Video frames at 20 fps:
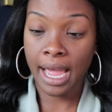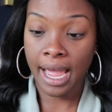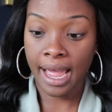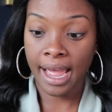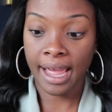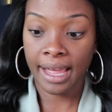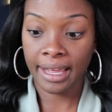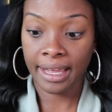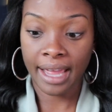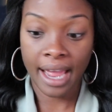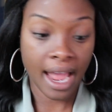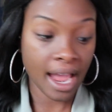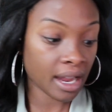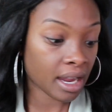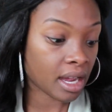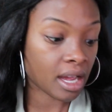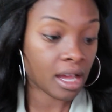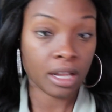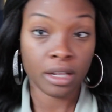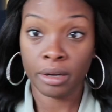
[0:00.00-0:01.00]
I got
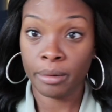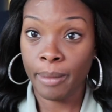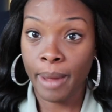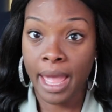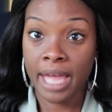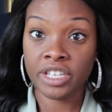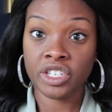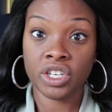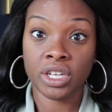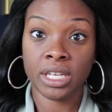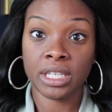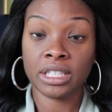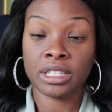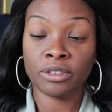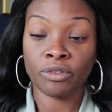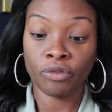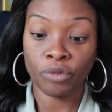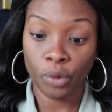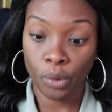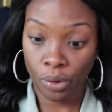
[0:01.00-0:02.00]
color matched at
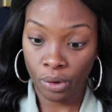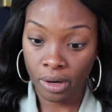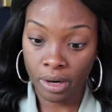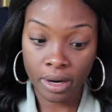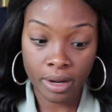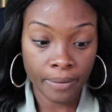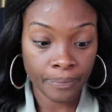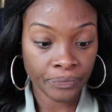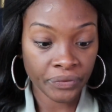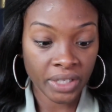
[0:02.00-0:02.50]
Sephora,